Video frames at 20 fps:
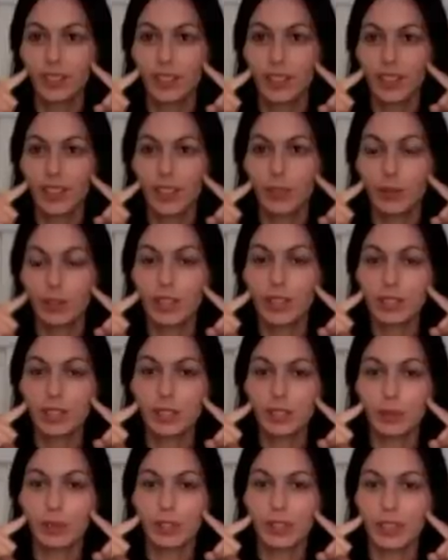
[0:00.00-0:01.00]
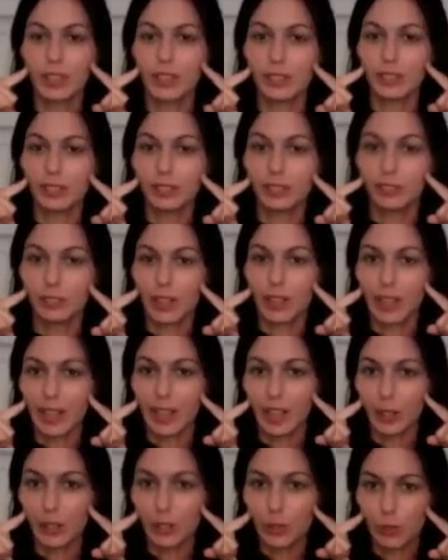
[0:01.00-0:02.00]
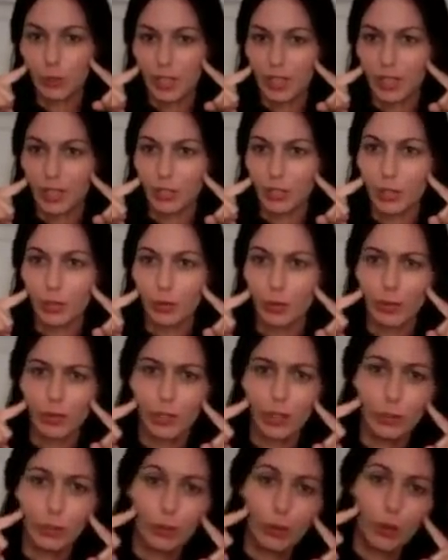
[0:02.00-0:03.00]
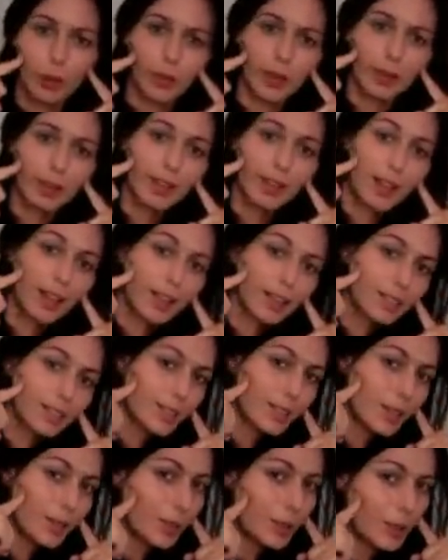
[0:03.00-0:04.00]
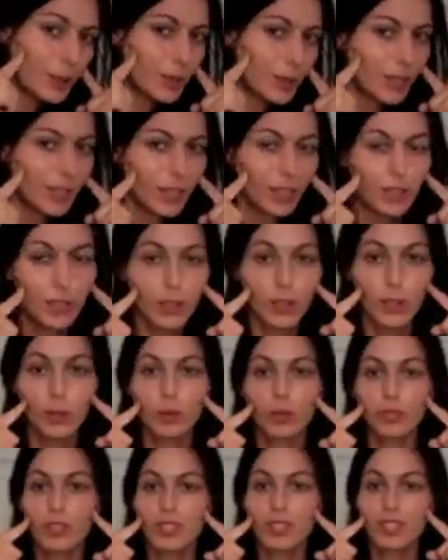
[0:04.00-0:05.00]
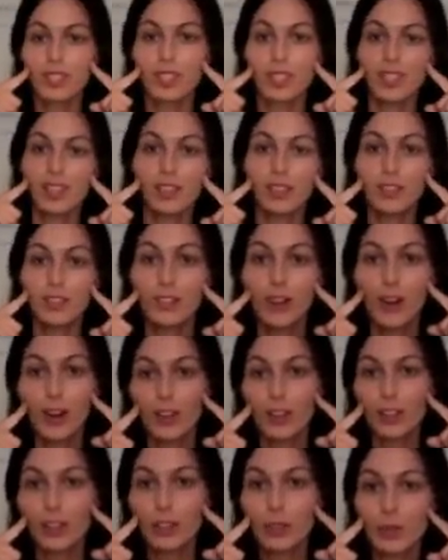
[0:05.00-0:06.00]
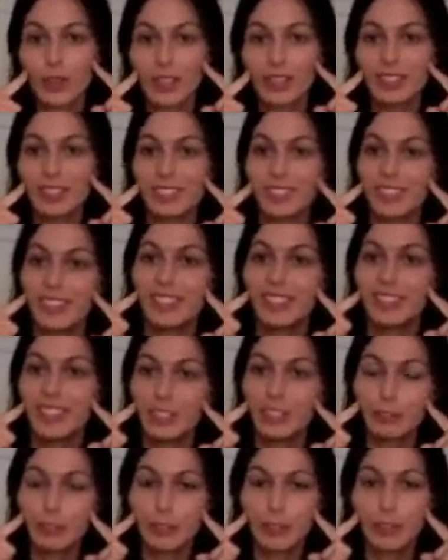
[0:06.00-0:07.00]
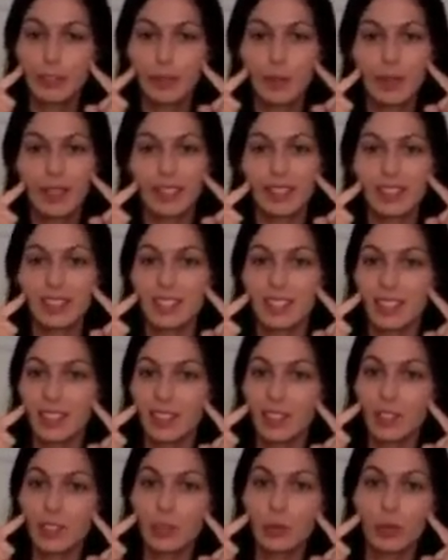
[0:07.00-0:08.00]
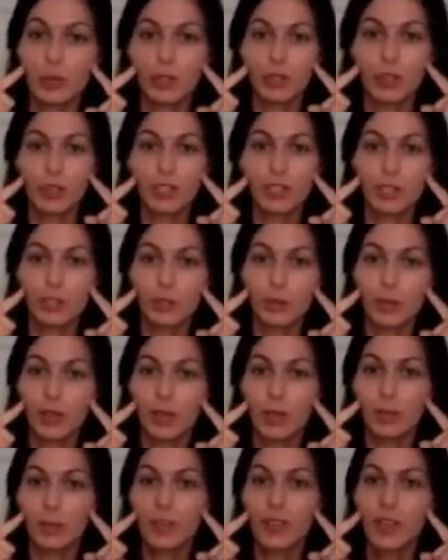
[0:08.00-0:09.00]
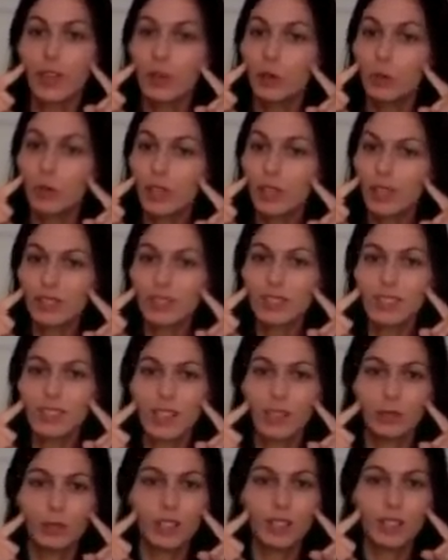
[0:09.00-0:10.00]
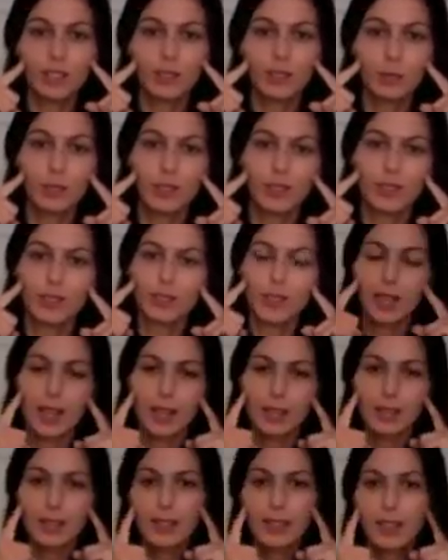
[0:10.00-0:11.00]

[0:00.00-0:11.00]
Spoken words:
okay, we're going to sit with it. Right now it's reading 2:54 on my clock, so we'll just sit here and talk a little bit for 2 minutes. And I just want you to really understand what this does.